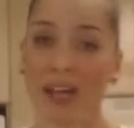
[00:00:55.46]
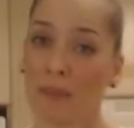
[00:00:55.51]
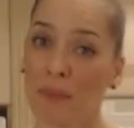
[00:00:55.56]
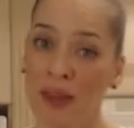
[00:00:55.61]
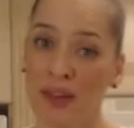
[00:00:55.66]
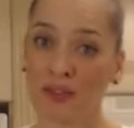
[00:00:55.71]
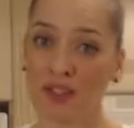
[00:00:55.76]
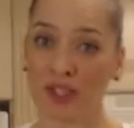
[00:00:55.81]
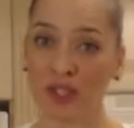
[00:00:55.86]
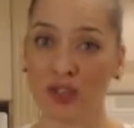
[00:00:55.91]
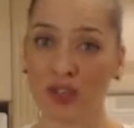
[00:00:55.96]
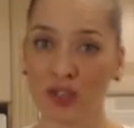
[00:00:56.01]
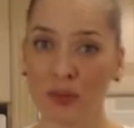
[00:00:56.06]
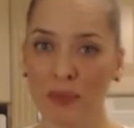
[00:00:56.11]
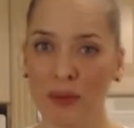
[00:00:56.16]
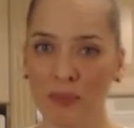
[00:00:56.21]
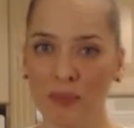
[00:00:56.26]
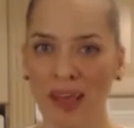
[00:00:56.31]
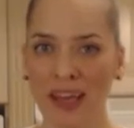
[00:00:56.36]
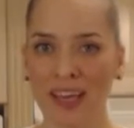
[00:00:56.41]
my amounts are going
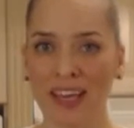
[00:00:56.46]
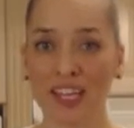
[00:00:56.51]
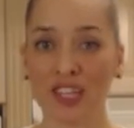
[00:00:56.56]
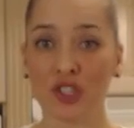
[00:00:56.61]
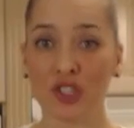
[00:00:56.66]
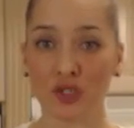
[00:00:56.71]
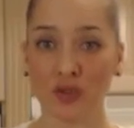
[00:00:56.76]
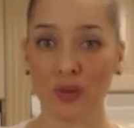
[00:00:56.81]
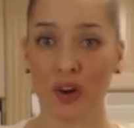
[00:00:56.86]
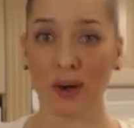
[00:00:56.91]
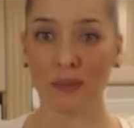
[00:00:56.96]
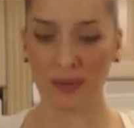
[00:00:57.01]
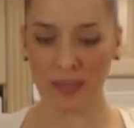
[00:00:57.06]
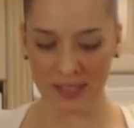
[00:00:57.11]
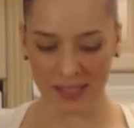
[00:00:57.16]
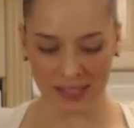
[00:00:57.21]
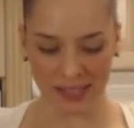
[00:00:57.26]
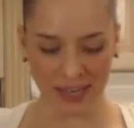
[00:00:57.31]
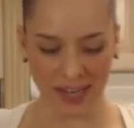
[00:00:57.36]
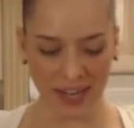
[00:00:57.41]
to be making 2
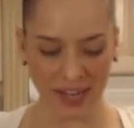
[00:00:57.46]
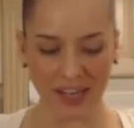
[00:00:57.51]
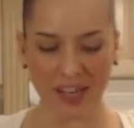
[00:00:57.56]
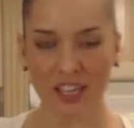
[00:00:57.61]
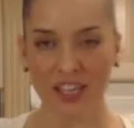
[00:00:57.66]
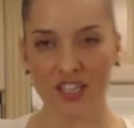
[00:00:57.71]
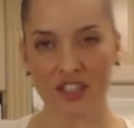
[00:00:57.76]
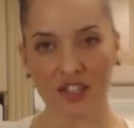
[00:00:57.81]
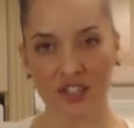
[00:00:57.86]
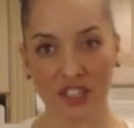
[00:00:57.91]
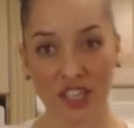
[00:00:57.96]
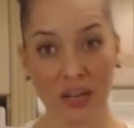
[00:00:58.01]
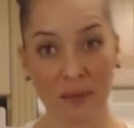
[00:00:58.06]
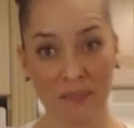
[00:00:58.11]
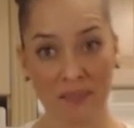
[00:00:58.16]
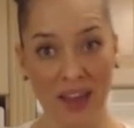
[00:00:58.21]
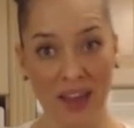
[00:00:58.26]
omelets today. Just